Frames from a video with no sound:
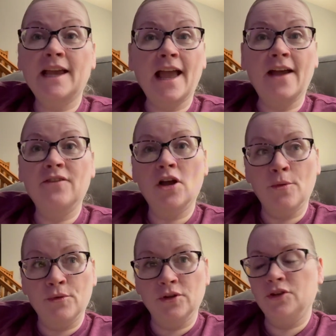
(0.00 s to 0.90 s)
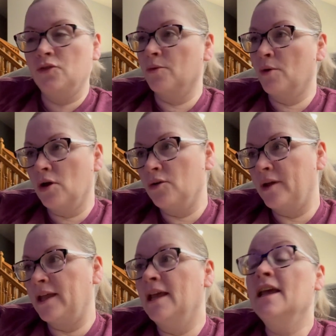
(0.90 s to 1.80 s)
I have a couple and you can borrow
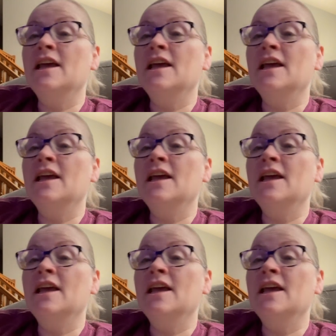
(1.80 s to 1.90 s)
it.